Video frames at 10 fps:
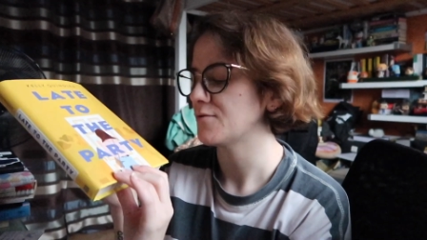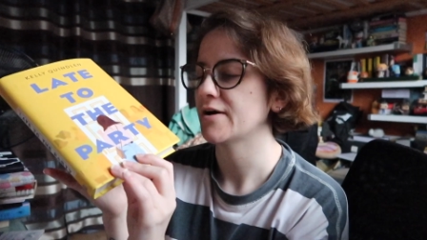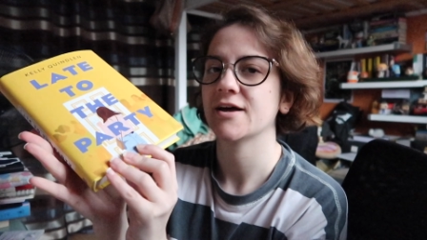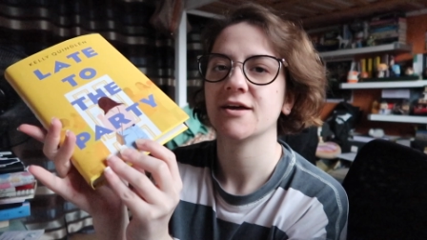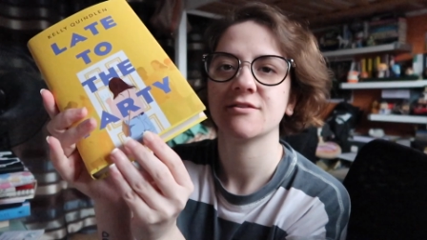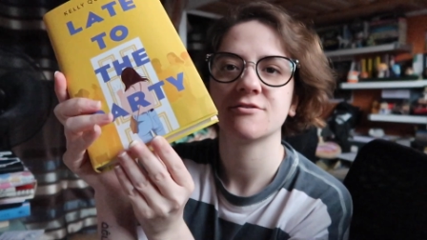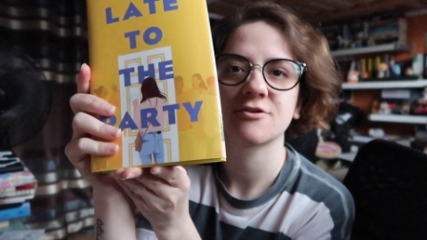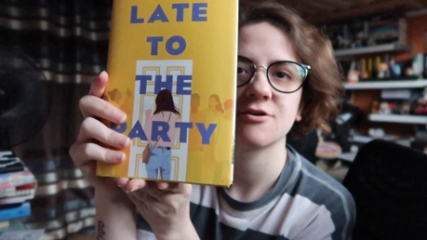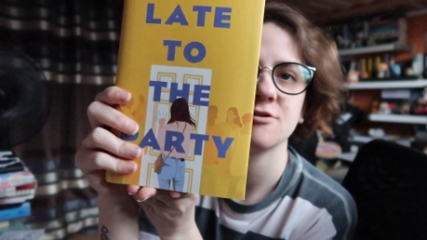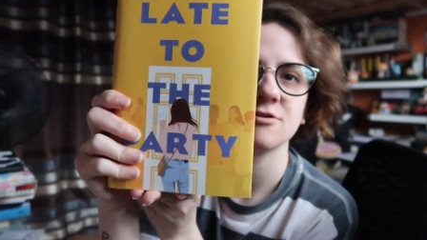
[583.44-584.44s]
the way
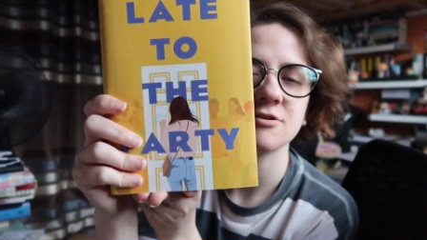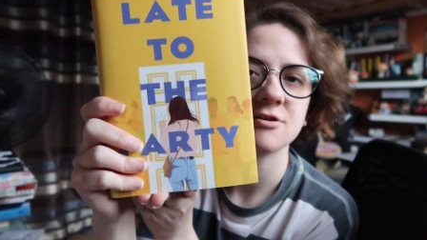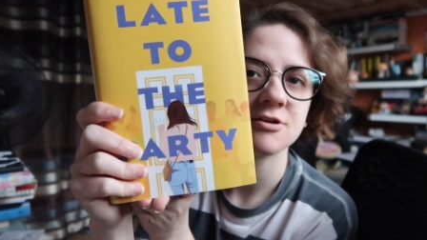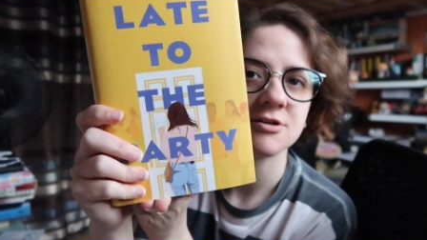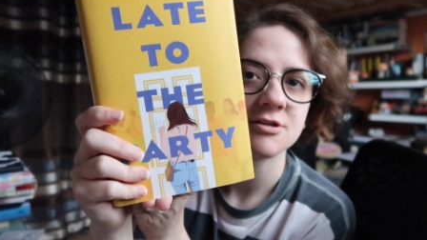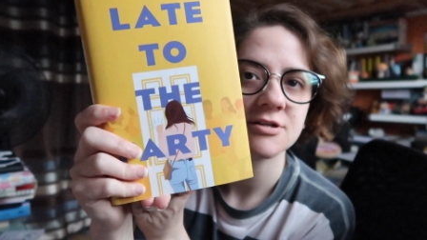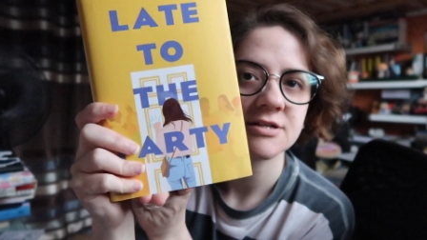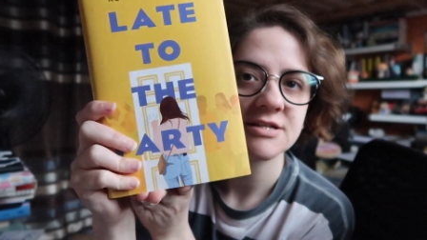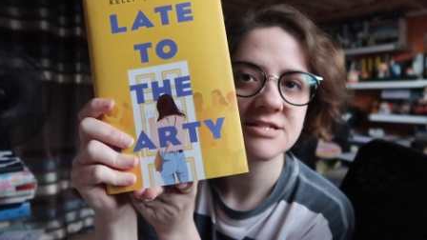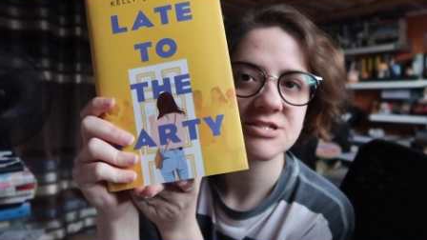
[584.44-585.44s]
the girl
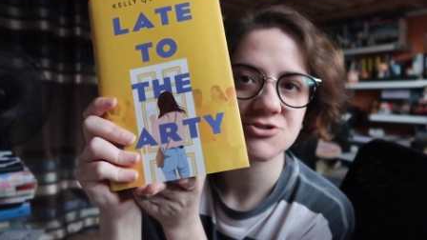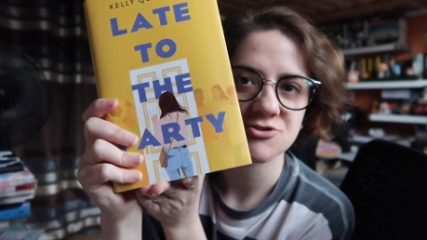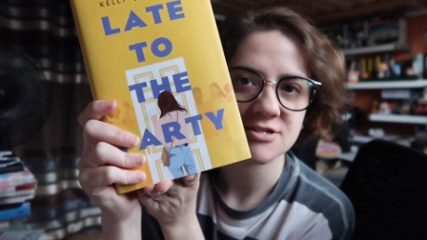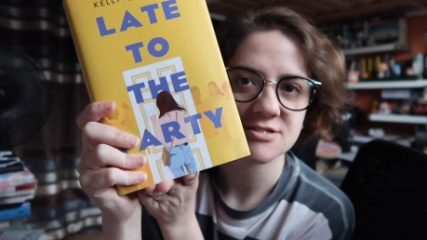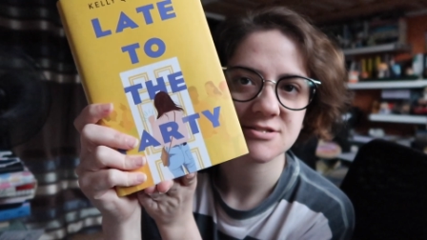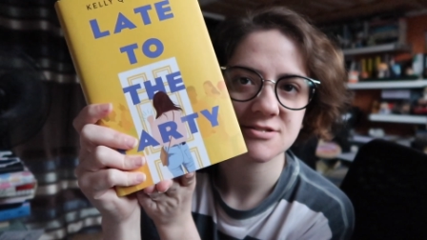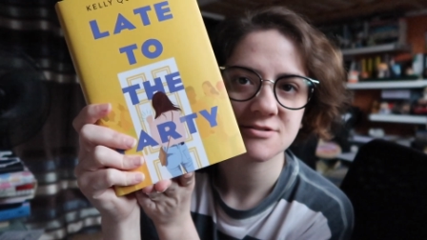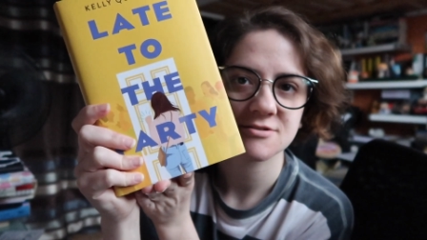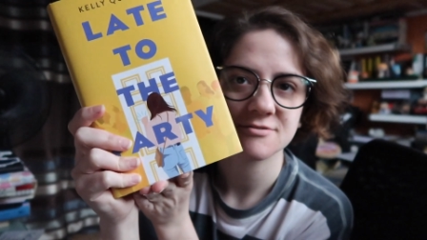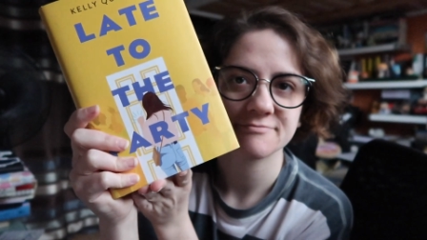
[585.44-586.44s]
is
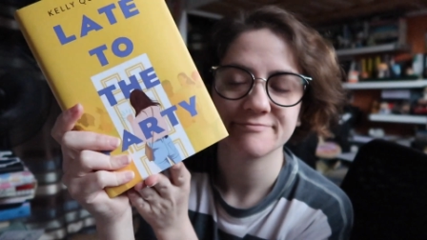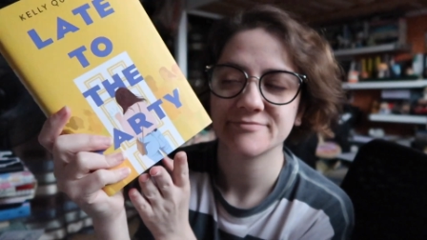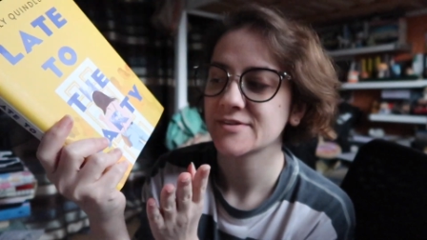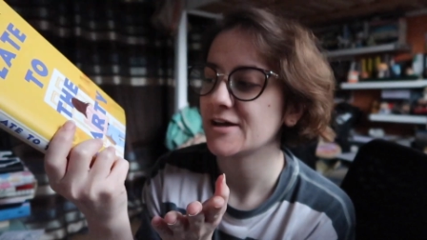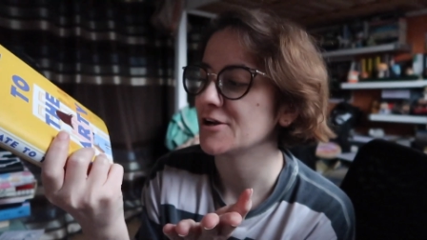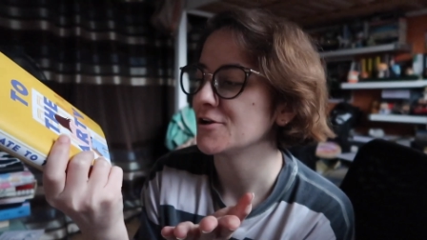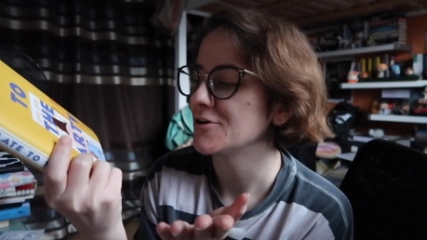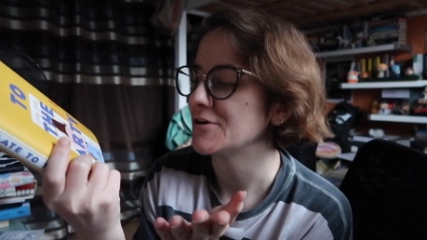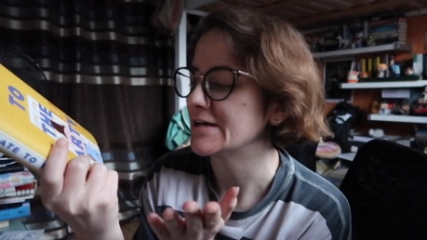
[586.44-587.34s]
dressed. I know